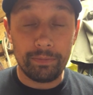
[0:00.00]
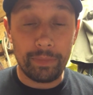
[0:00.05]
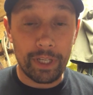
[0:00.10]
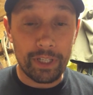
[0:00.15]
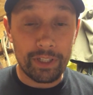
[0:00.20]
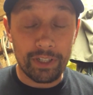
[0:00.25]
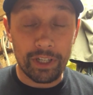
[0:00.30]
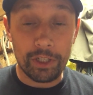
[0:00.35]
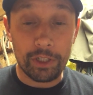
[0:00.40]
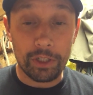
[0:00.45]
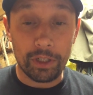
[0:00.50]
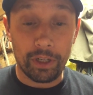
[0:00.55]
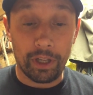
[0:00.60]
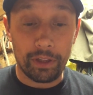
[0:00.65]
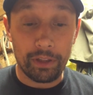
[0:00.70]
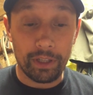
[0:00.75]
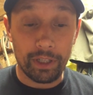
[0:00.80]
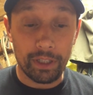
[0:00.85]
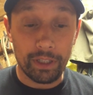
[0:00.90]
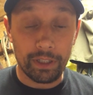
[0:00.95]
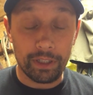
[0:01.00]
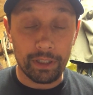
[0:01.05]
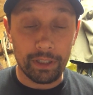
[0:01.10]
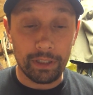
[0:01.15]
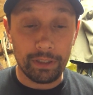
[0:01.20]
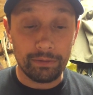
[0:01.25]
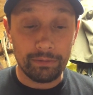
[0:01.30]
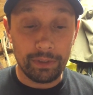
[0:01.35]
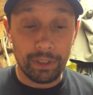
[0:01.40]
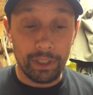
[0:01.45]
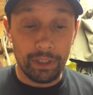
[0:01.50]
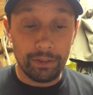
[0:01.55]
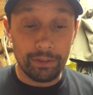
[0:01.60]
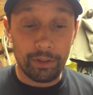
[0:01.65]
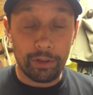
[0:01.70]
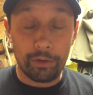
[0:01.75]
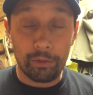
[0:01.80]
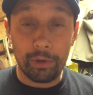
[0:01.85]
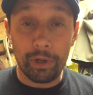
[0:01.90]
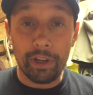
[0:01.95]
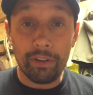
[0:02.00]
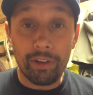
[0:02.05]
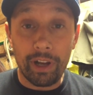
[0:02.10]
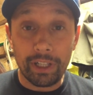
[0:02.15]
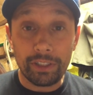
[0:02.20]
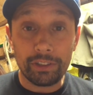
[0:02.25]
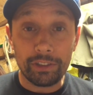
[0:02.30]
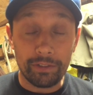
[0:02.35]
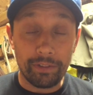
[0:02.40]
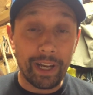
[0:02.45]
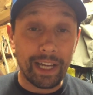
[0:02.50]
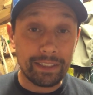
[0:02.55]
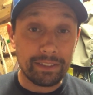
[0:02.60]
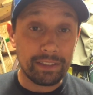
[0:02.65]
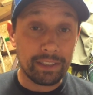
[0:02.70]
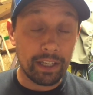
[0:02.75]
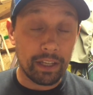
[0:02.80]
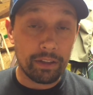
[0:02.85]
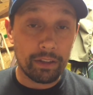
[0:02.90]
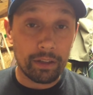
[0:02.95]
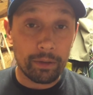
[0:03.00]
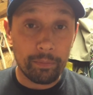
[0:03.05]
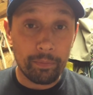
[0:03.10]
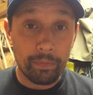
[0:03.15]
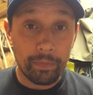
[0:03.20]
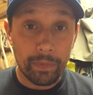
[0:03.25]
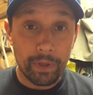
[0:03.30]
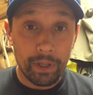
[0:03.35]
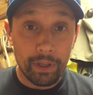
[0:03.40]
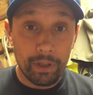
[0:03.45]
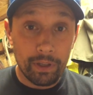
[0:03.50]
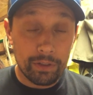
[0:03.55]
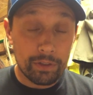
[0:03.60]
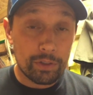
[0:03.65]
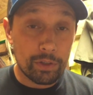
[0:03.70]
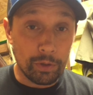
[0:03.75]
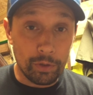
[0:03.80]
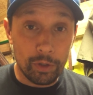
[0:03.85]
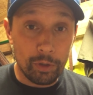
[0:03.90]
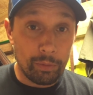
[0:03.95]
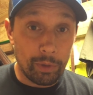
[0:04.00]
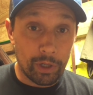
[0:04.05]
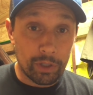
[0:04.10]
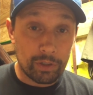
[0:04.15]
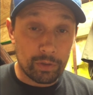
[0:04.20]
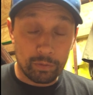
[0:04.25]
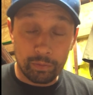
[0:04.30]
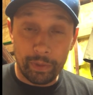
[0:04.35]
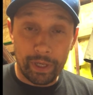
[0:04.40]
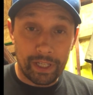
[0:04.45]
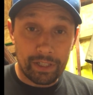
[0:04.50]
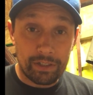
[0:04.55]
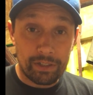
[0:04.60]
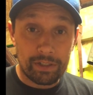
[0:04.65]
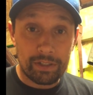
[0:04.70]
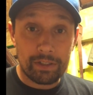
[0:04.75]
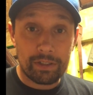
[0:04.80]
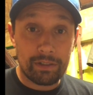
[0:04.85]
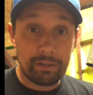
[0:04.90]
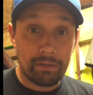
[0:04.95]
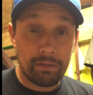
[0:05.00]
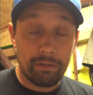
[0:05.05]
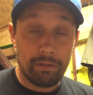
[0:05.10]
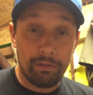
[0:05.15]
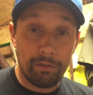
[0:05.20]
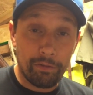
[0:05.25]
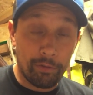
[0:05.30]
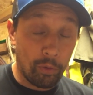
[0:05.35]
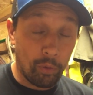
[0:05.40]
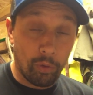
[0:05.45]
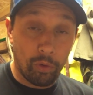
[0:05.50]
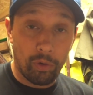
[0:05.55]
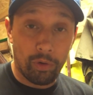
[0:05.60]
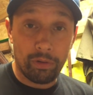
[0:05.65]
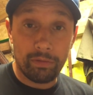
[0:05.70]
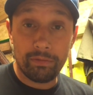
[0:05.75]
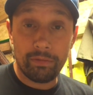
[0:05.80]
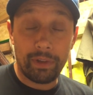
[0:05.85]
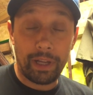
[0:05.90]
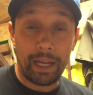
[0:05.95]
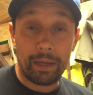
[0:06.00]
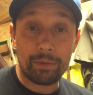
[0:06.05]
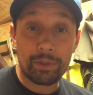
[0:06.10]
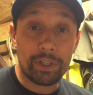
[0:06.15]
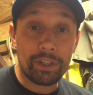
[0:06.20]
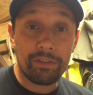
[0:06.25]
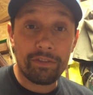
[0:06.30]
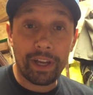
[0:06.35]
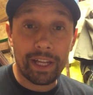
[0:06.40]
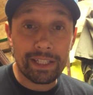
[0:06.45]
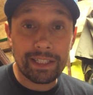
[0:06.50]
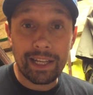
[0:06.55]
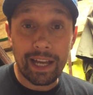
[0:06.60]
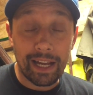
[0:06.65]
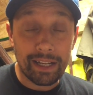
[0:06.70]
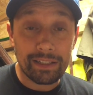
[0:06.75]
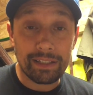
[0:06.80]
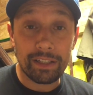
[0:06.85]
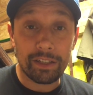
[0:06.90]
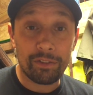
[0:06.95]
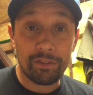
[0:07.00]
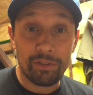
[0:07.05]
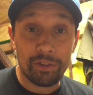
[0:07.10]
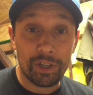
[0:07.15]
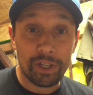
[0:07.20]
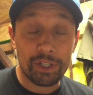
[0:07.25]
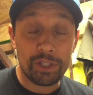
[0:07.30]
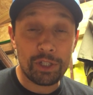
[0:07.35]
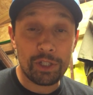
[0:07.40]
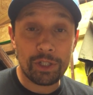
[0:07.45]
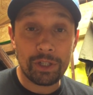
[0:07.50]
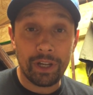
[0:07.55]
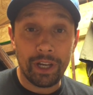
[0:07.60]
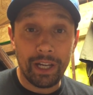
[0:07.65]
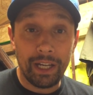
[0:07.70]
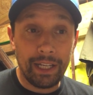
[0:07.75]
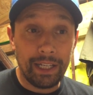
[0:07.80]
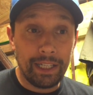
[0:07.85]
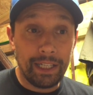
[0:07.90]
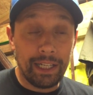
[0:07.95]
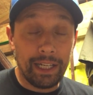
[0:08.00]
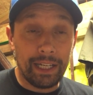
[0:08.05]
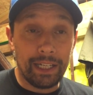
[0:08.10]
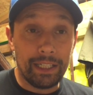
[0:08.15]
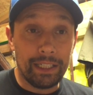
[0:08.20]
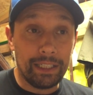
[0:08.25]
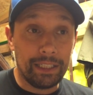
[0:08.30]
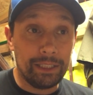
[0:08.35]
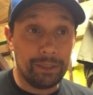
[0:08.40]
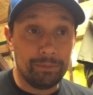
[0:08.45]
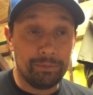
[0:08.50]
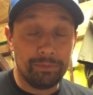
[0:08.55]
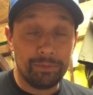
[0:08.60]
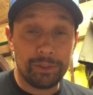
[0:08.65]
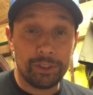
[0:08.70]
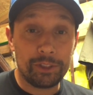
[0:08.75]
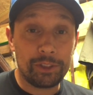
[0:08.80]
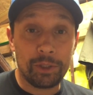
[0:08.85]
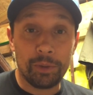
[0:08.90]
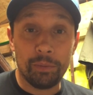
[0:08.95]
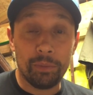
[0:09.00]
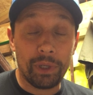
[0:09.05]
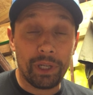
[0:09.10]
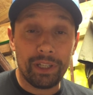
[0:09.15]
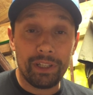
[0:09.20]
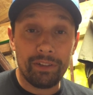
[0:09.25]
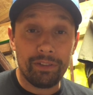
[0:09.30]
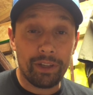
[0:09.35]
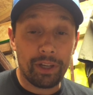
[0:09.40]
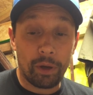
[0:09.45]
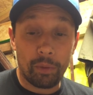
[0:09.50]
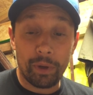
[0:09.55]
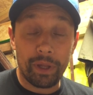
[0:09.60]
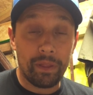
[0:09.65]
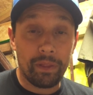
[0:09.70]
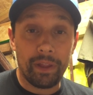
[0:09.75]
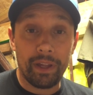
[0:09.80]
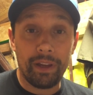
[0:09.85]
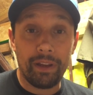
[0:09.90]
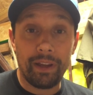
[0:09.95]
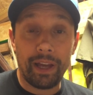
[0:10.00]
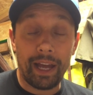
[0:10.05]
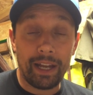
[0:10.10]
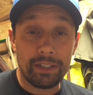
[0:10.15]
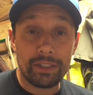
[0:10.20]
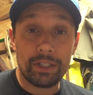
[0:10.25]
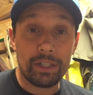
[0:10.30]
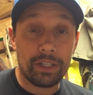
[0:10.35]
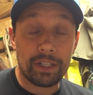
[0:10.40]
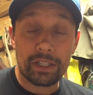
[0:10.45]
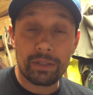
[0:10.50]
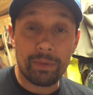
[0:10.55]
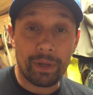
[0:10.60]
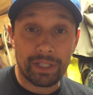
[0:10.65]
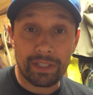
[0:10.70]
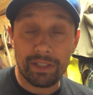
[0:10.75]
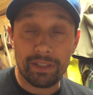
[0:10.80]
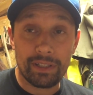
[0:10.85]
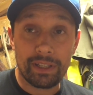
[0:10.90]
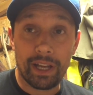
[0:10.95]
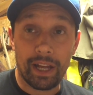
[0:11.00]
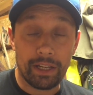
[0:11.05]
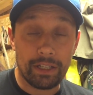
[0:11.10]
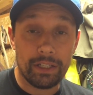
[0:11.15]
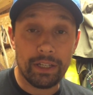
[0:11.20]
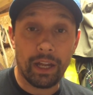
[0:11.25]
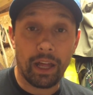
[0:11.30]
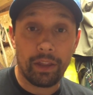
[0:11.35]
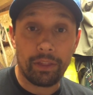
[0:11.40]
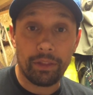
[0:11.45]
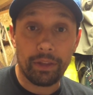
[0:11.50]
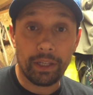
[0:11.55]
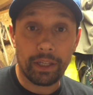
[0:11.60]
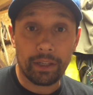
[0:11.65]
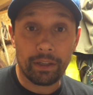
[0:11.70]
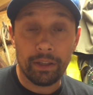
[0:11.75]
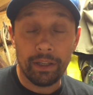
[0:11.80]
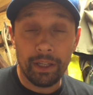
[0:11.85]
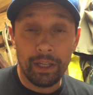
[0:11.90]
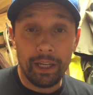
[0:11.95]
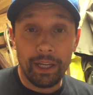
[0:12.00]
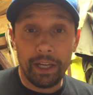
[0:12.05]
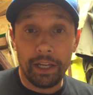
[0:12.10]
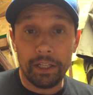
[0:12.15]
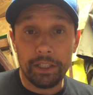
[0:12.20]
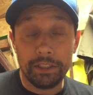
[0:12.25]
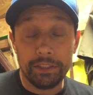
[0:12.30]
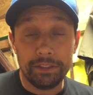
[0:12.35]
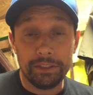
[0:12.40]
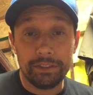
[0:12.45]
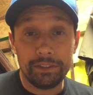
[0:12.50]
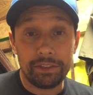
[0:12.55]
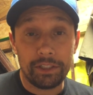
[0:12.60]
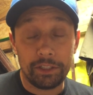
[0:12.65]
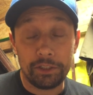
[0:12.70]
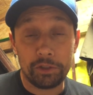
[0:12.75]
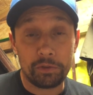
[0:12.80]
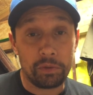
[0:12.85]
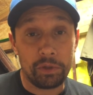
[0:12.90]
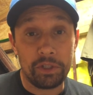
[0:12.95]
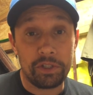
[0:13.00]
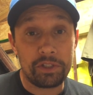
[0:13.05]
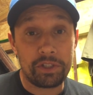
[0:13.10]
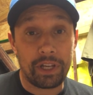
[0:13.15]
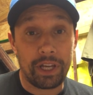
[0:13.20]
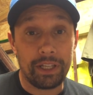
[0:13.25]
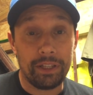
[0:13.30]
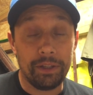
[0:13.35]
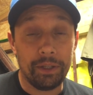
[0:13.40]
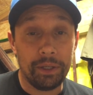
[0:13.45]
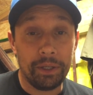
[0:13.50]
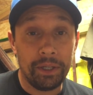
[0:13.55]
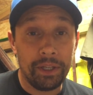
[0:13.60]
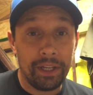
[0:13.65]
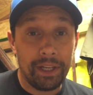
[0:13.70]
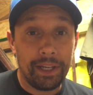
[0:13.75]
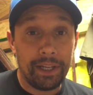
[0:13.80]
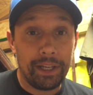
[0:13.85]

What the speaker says: best session I think that the three of us have had together. 2 new personal bests, 4 absolutely fantastic fish. Just couldn't believe it. I went there actually expecting to catch nothing, and I just wanted to say that